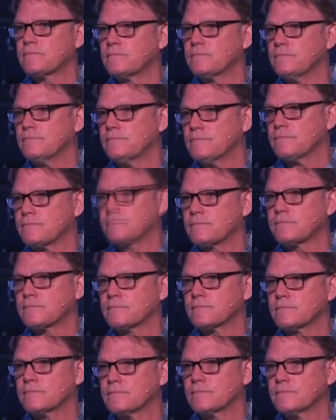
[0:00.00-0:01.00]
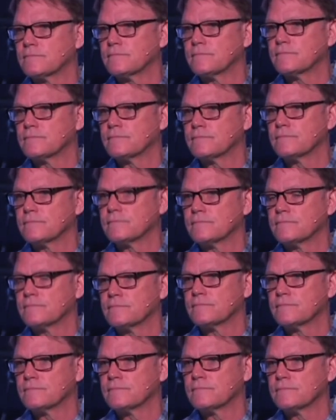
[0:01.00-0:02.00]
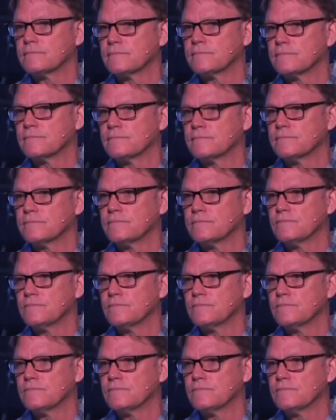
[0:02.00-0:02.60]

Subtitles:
(silence)